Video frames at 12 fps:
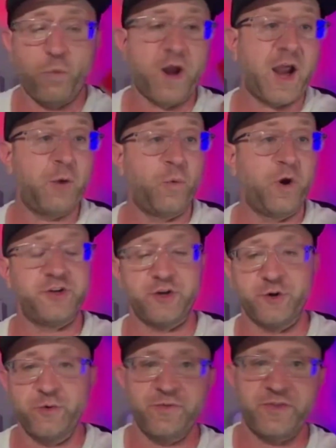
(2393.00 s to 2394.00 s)
what I would
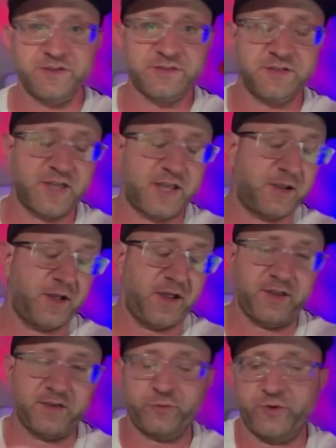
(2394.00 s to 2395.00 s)
do, this is like,
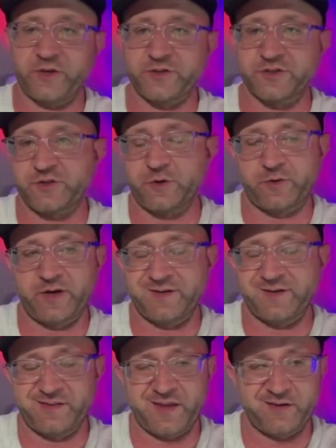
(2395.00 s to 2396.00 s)
I guess we could just go right
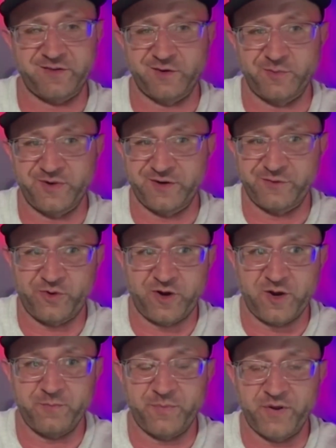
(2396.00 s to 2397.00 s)
into that a little bit if you
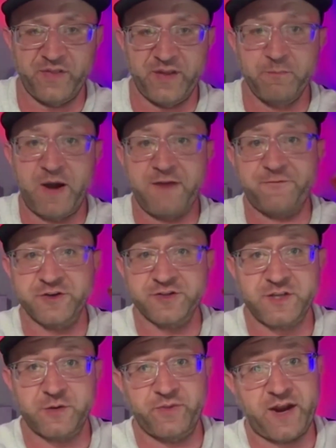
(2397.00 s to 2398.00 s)
want. But like, my
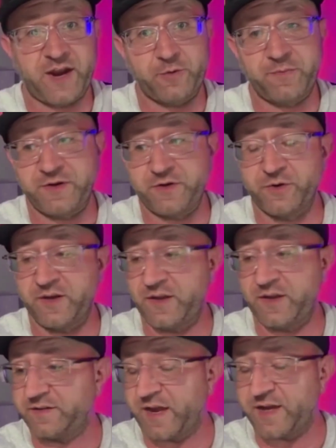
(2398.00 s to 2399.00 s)
first thing that I would be
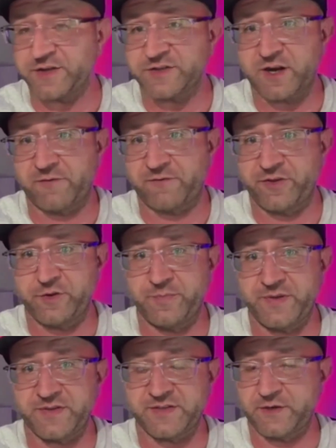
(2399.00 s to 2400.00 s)
doing is I just cover
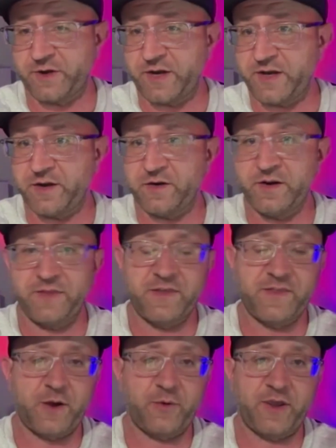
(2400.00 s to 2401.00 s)
the UPC right here,
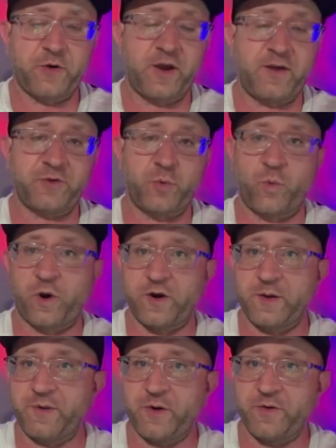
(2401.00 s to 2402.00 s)
and then that way I don't have to
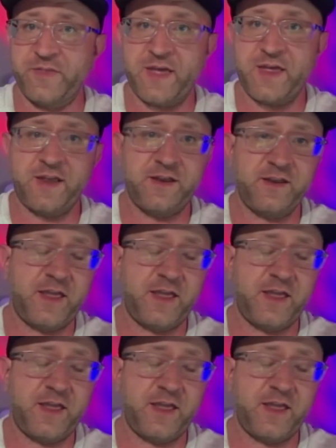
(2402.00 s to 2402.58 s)
worry about that